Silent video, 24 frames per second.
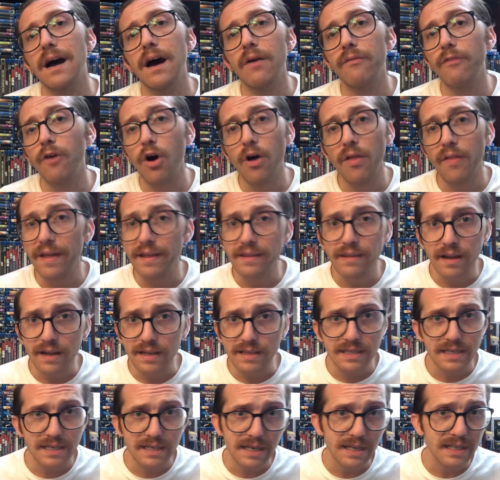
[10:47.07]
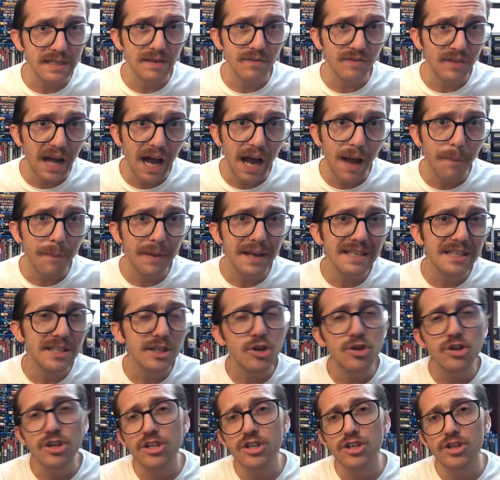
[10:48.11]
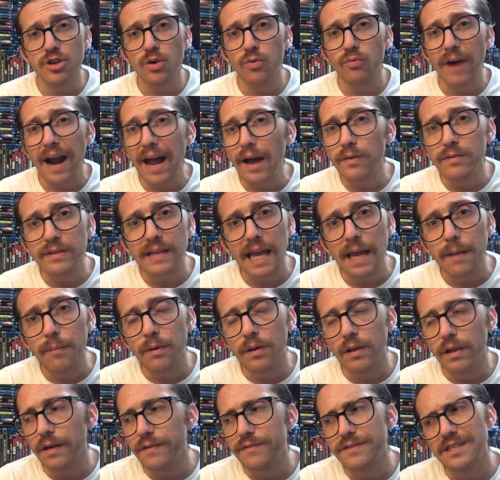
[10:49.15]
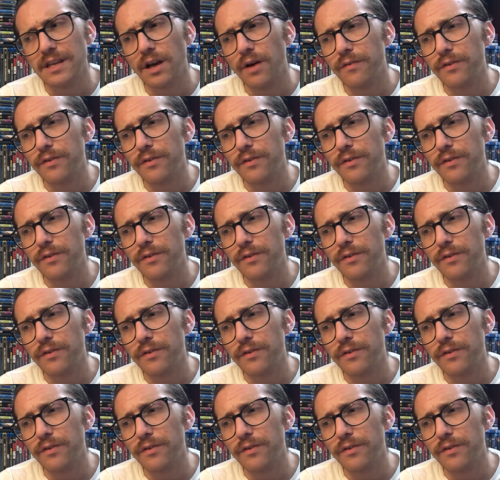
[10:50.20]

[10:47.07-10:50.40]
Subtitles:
of all that tons and tons of time because it's usually just a round table of